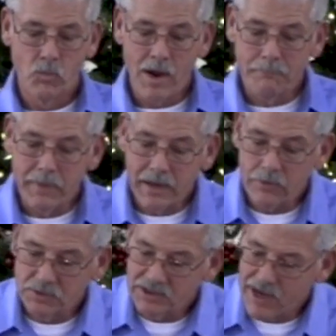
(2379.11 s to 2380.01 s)
What
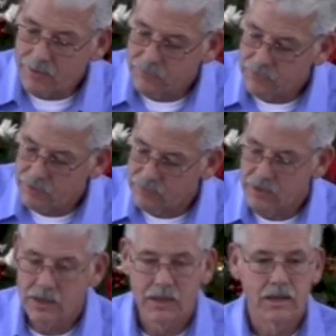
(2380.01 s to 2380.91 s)
manner of child is this?
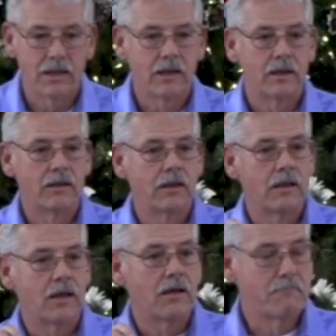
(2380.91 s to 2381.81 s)

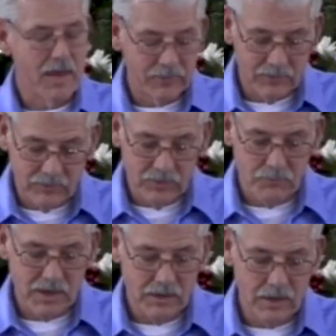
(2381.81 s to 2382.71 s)
A message
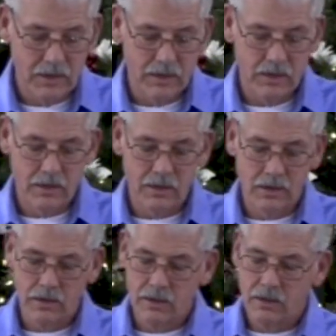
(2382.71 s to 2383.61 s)
to be
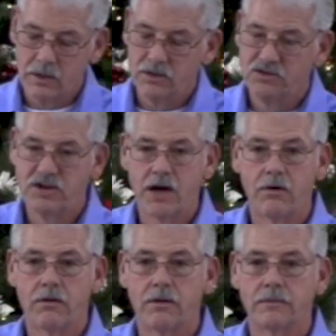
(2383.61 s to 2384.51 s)

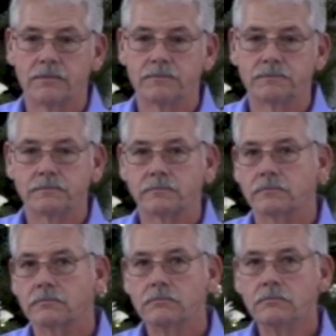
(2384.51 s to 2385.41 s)
shared.
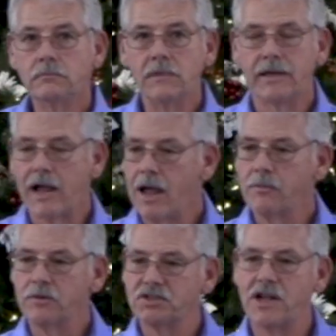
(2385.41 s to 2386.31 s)
Now,
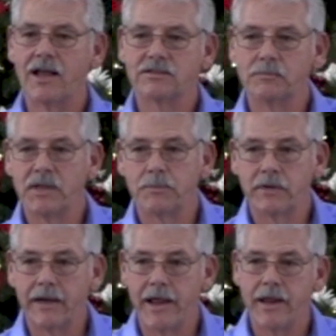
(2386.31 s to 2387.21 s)
I'm going to shock some
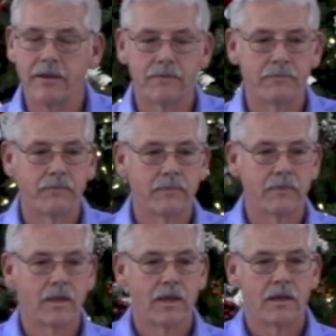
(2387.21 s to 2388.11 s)
people today.
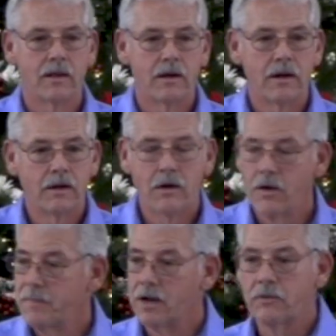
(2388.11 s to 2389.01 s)

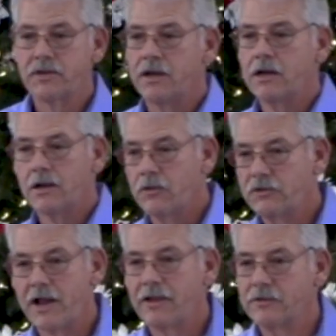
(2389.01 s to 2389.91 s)
No, I'm not going to tell you to
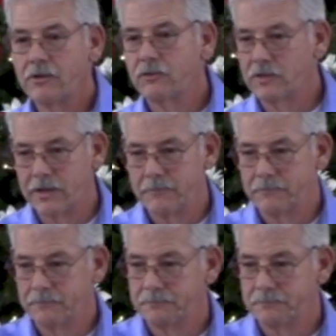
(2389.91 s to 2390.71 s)
close your eyes and go to sleep.